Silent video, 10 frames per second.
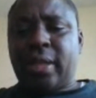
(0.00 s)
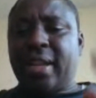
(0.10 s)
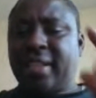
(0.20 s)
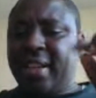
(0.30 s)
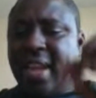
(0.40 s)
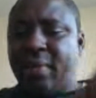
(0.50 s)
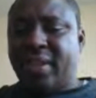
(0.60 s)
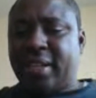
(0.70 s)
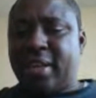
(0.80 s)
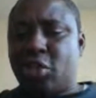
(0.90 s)
That is
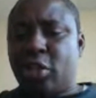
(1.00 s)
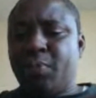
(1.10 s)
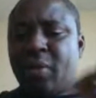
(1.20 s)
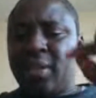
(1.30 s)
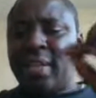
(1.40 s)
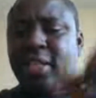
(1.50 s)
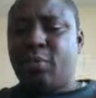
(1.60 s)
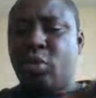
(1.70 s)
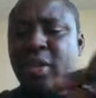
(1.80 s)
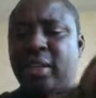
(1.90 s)
indirect energy.
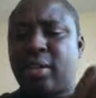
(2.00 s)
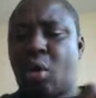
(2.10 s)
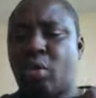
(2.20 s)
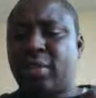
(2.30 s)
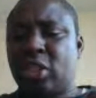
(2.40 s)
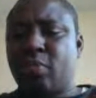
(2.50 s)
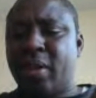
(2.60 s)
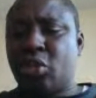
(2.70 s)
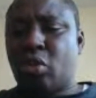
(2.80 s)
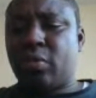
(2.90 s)
Sensible heat loss is
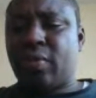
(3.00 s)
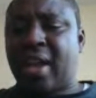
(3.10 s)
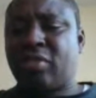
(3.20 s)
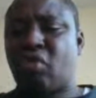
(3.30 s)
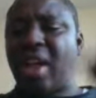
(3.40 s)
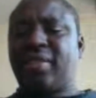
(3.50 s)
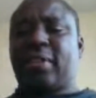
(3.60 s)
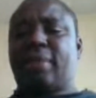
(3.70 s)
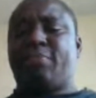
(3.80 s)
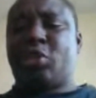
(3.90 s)
measured as rising
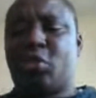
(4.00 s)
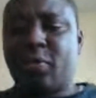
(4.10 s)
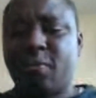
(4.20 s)
temperature.